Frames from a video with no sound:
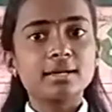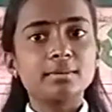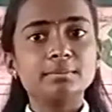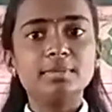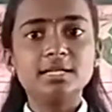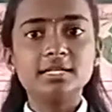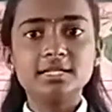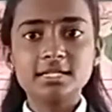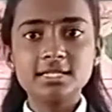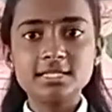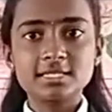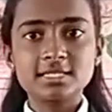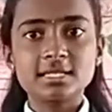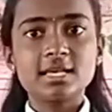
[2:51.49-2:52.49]

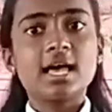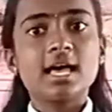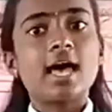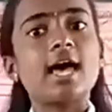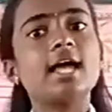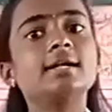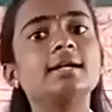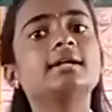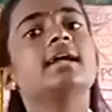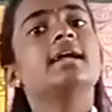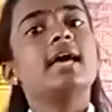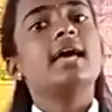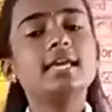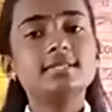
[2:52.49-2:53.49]
birds and
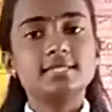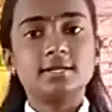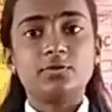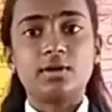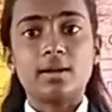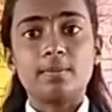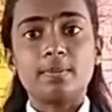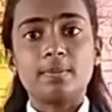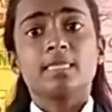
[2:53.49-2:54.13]
etc.